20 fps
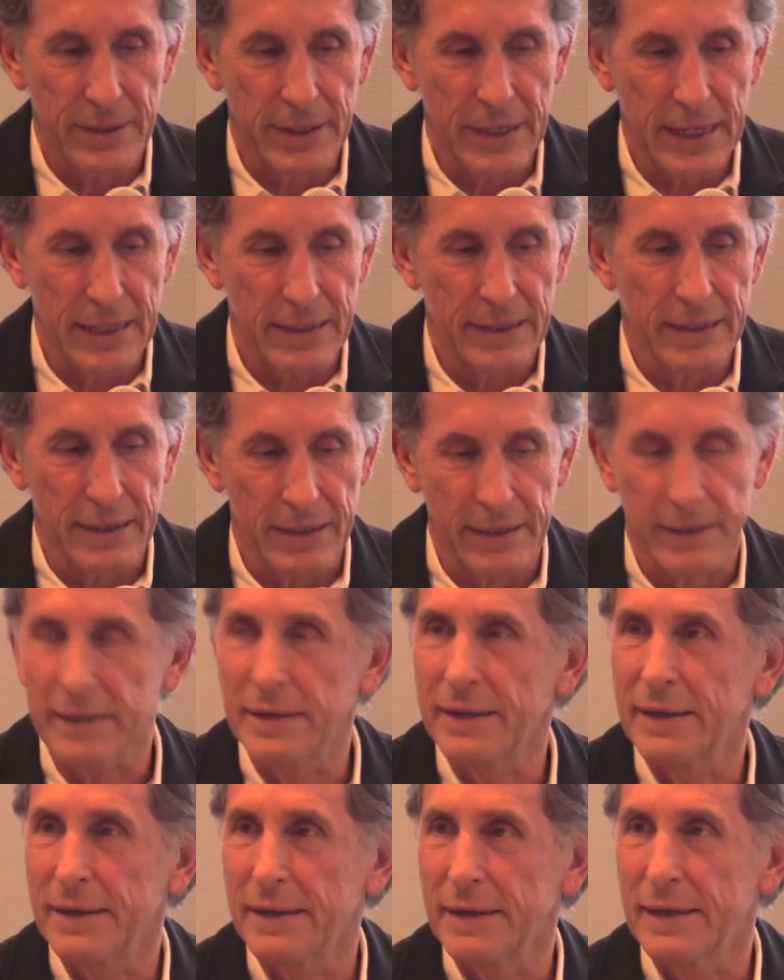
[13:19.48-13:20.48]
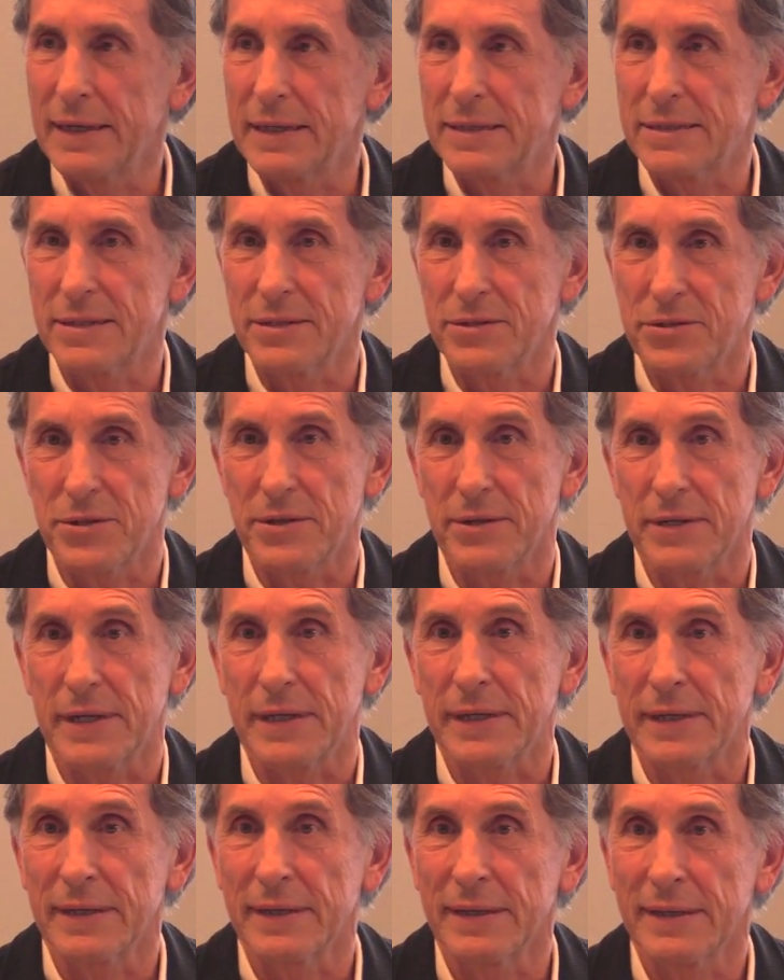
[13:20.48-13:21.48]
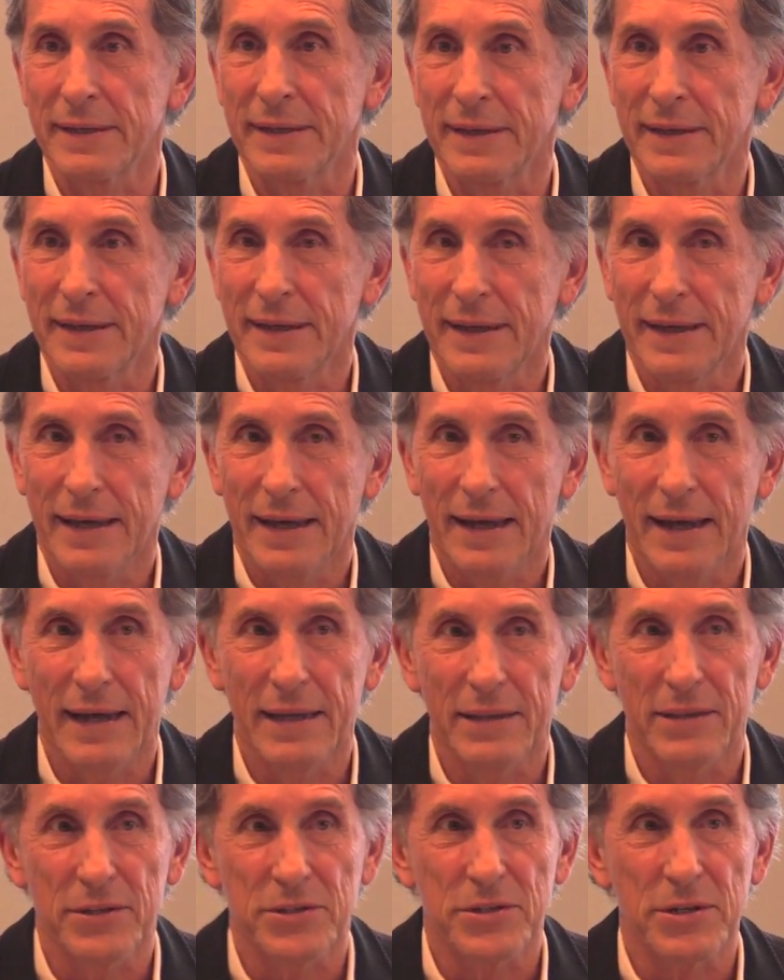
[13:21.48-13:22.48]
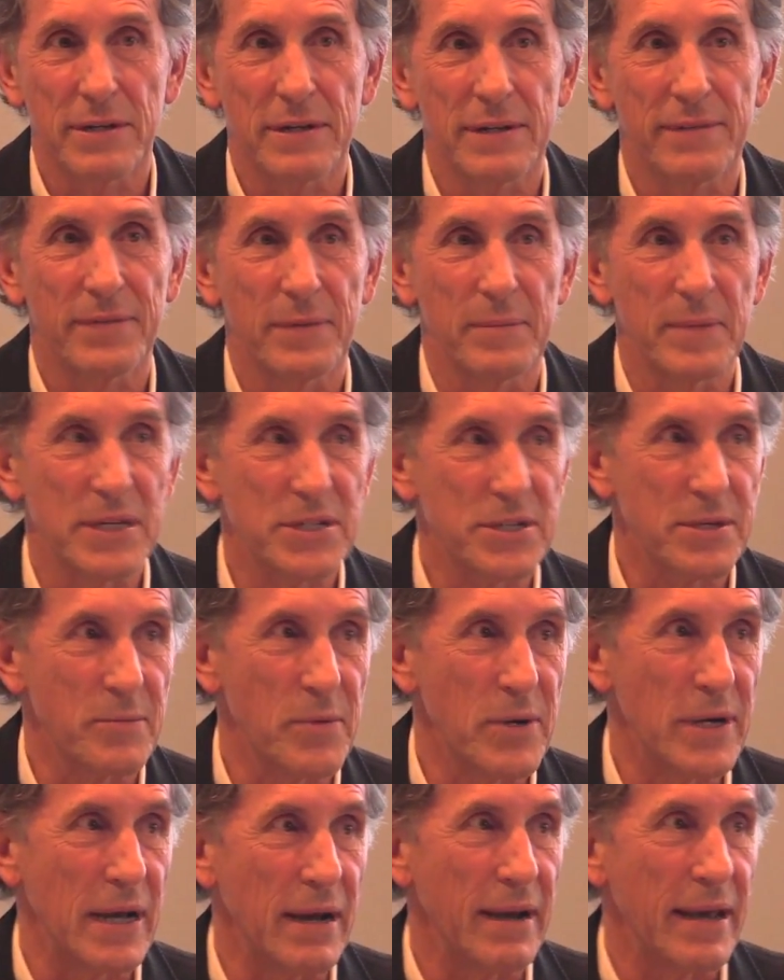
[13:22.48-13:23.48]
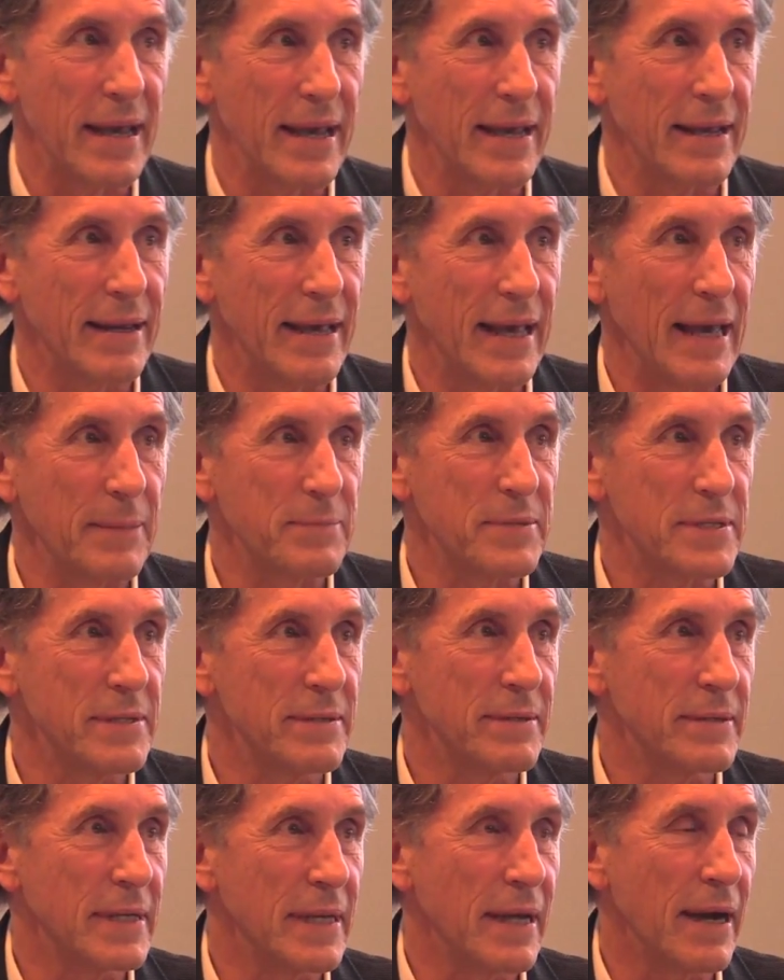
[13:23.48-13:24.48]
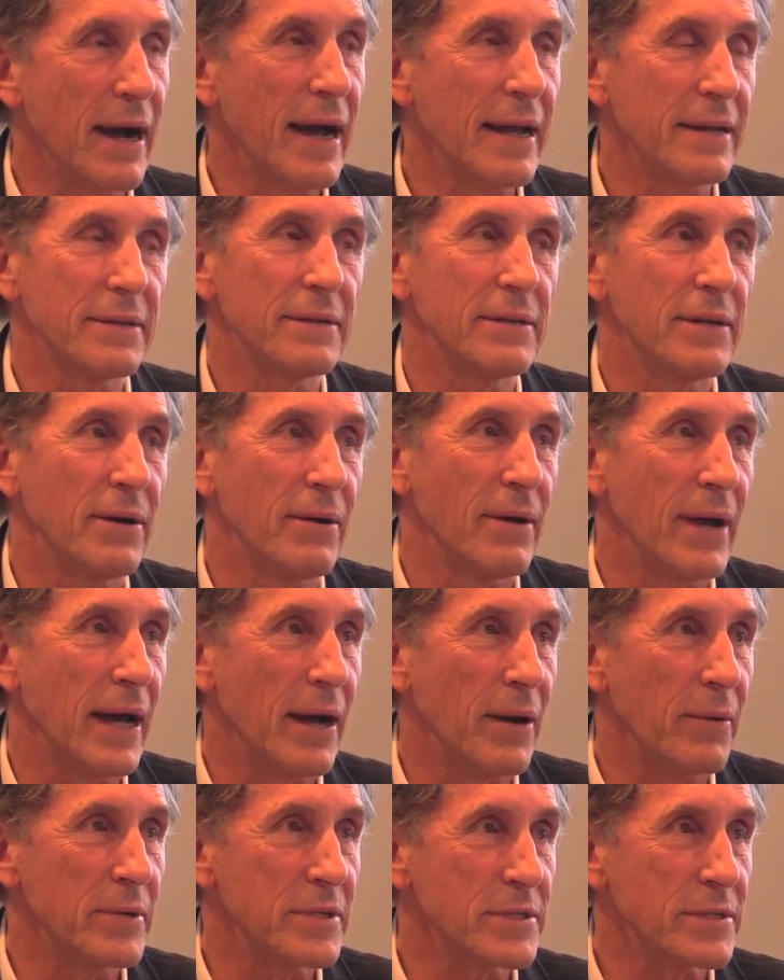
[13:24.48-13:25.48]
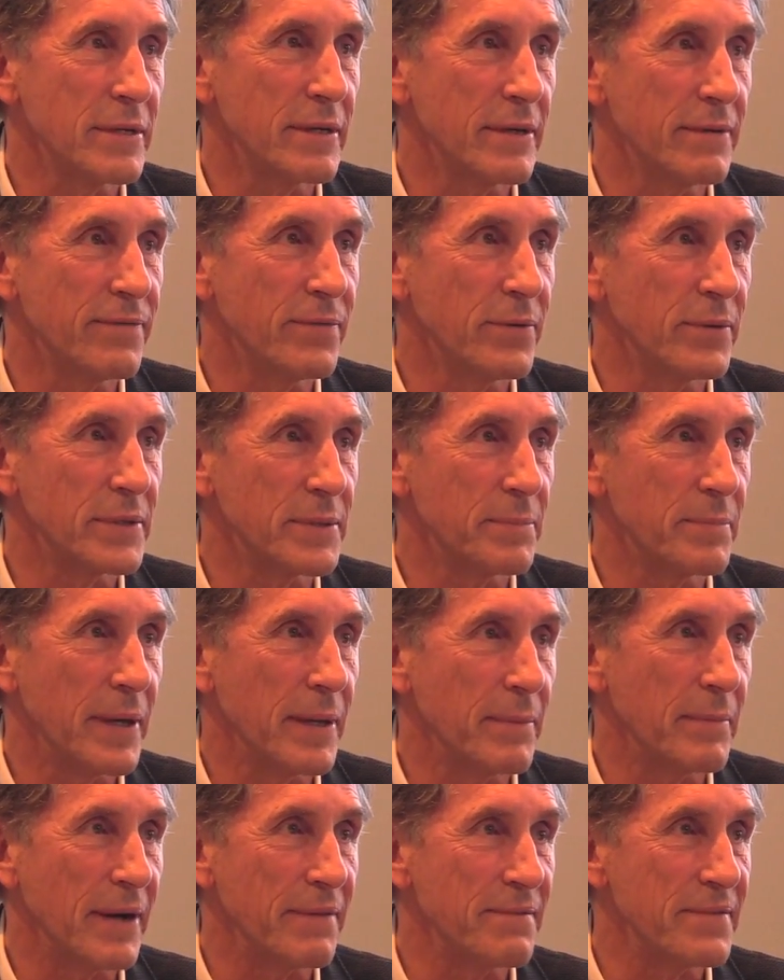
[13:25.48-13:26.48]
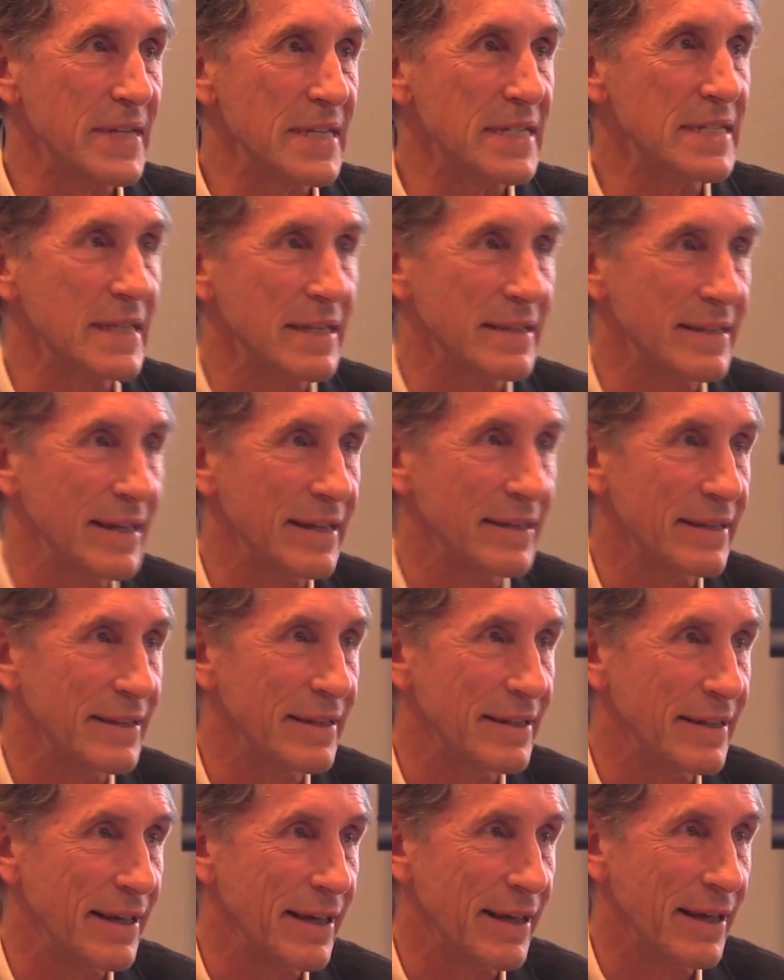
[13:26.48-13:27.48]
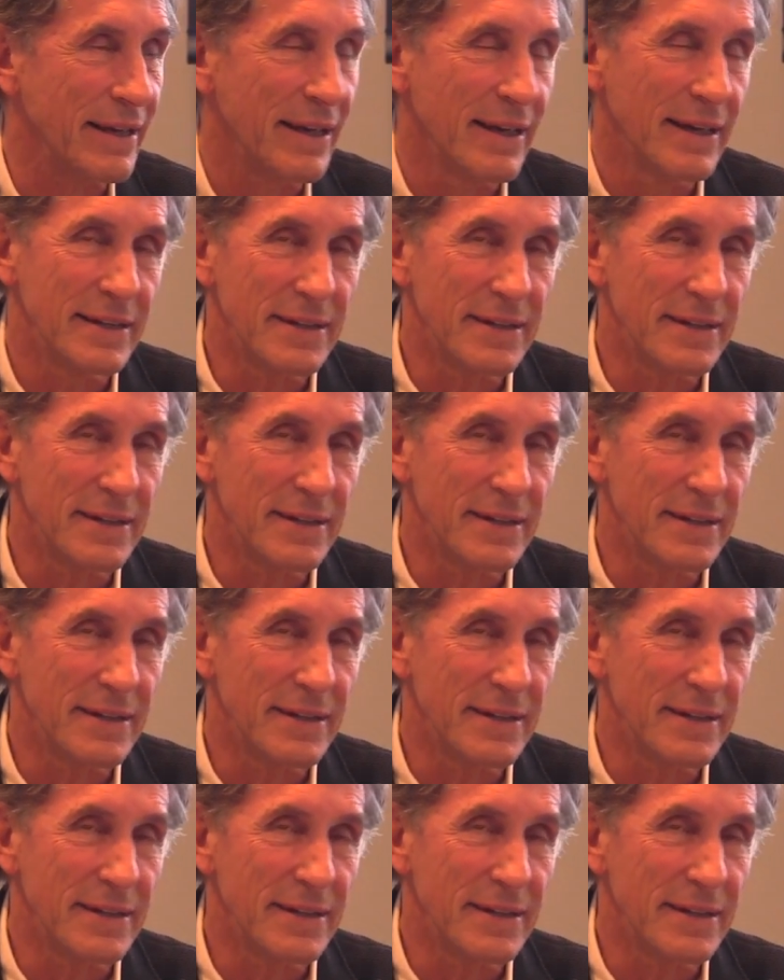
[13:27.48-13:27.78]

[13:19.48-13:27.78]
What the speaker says: ending, it's the journey. And the journey for Mission, when I didn't know how I was going to afford to pay my fees at the end of the day.